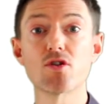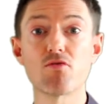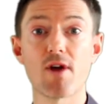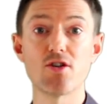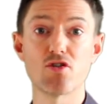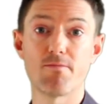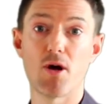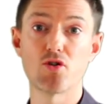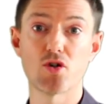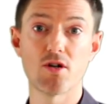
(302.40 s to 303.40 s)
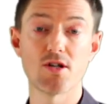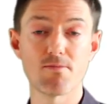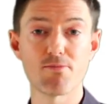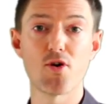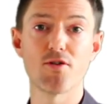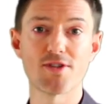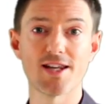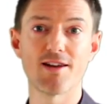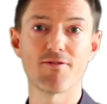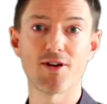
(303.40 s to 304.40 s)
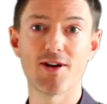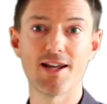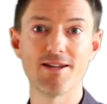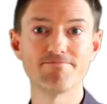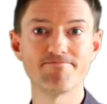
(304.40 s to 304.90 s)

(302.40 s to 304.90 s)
the range of motion has improved significantly.